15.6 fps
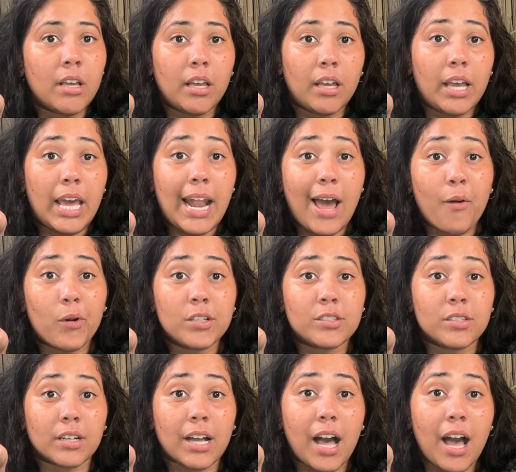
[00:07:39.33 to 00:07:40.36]
And I went
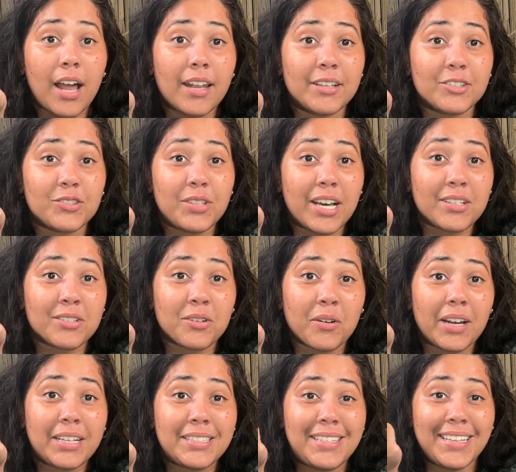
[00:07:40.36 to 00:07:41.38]
to college. That's
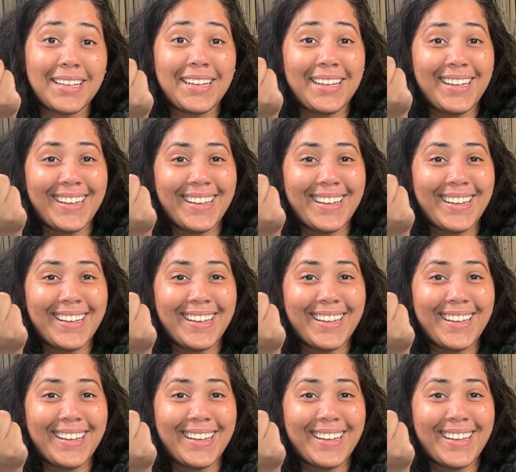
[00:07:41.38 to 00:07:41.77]
crazy.